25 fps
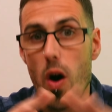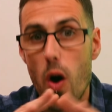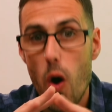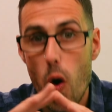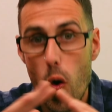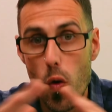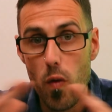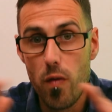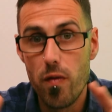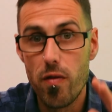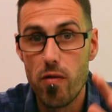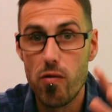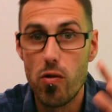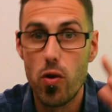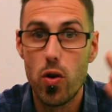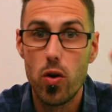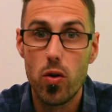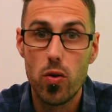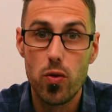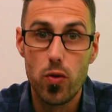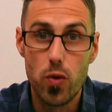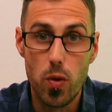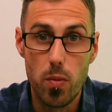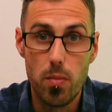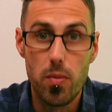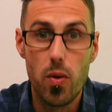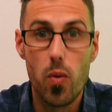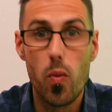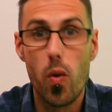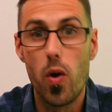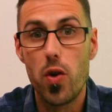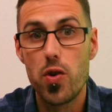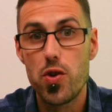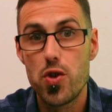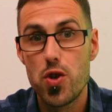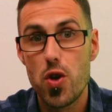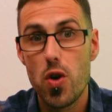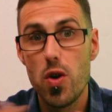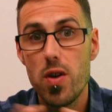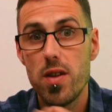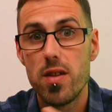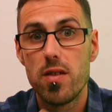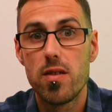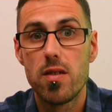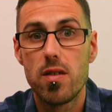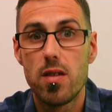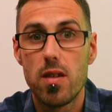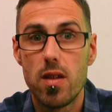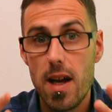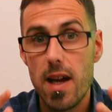overall number 1
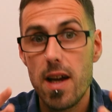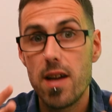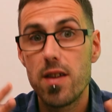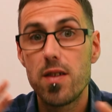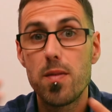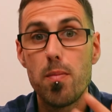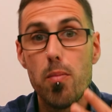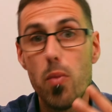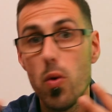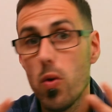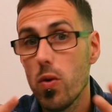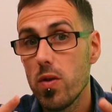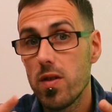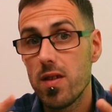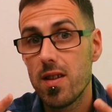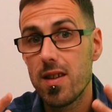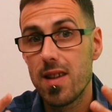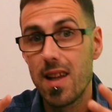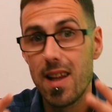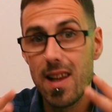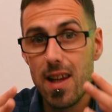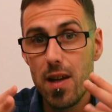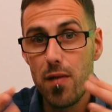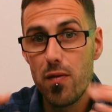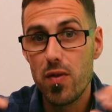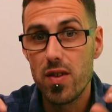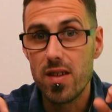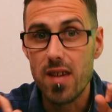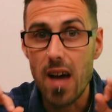choice. Its mortar delivers